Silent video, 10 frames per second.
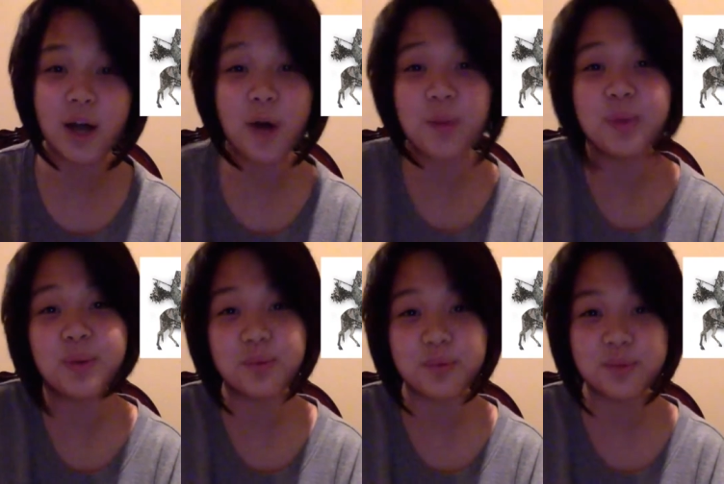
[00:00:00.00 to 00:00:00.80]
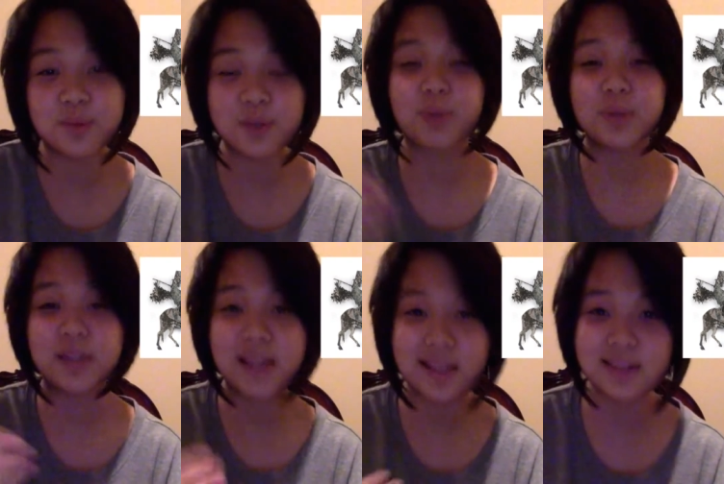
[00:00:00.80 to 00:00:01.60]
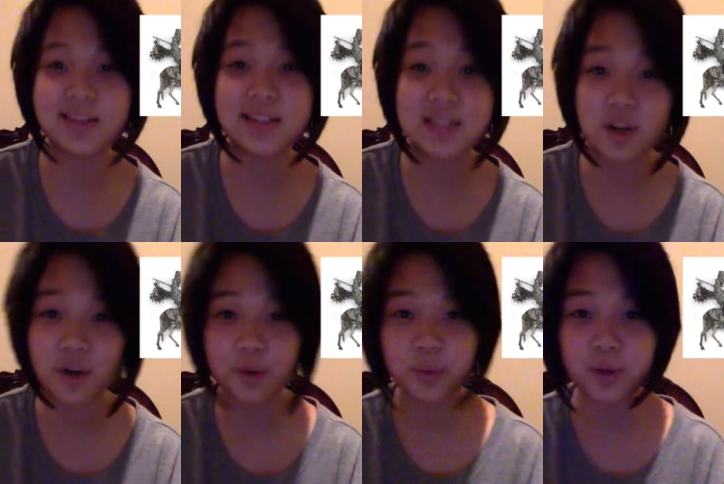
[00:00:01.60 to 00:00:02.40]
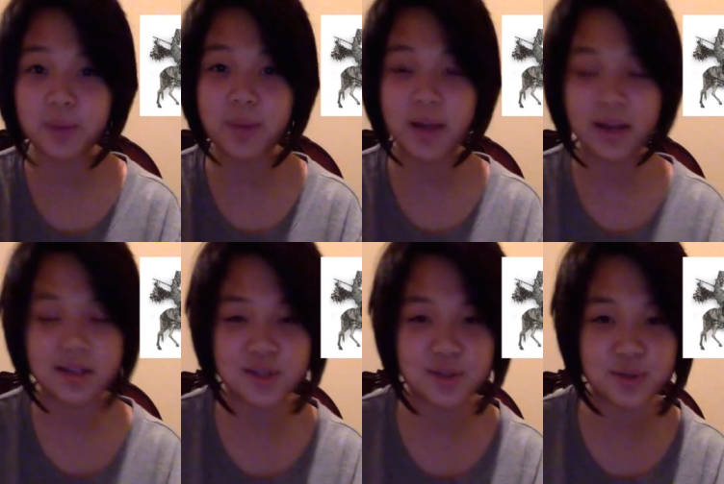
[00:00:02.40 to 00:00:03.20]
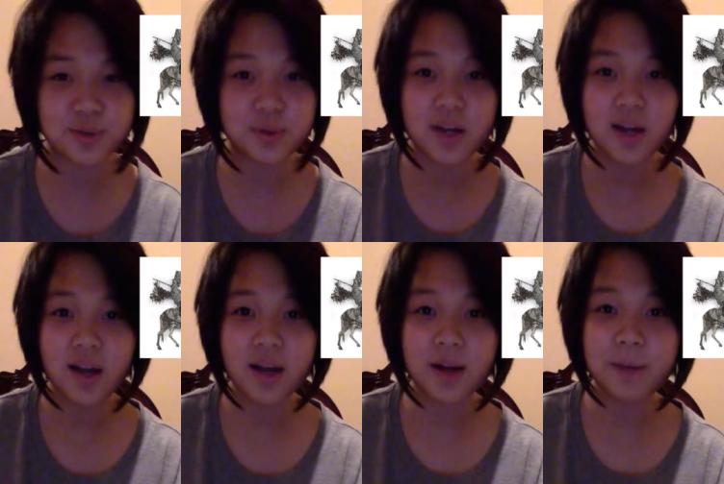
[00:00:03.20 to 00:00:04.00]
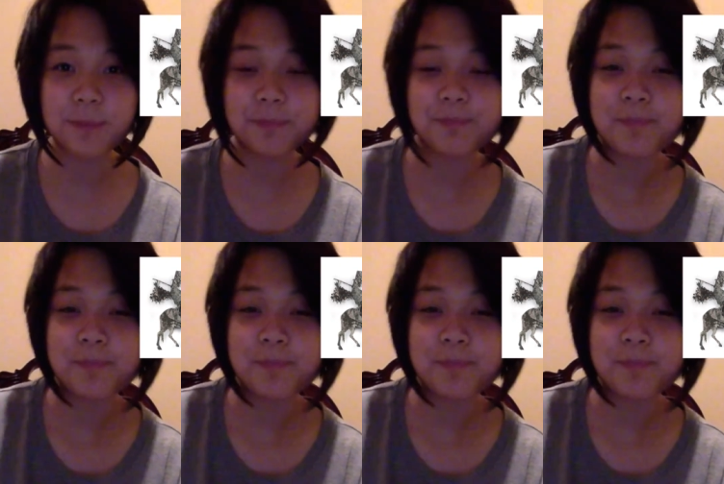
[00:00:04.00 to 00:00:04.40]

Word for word: help me you know relate this artwork back into um,